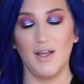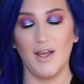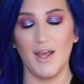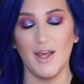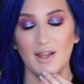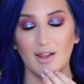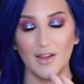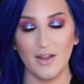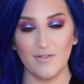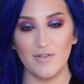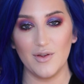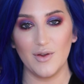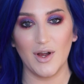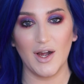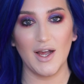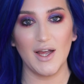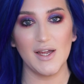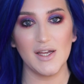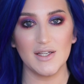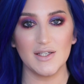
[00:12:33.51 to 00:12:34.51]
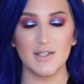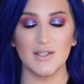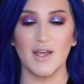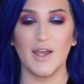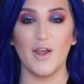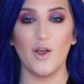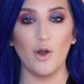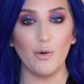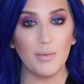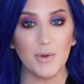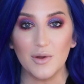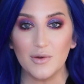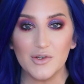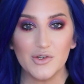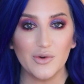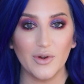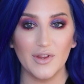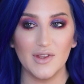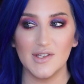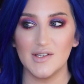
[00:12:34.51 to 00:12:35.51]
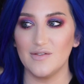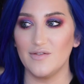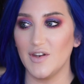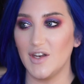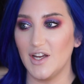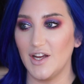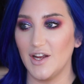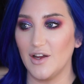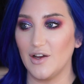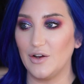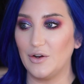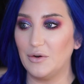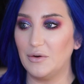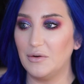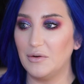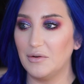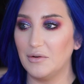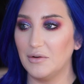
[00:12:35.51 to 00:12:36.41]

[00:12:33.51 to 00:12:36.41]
I love you guys. I hope you enjoyed this video.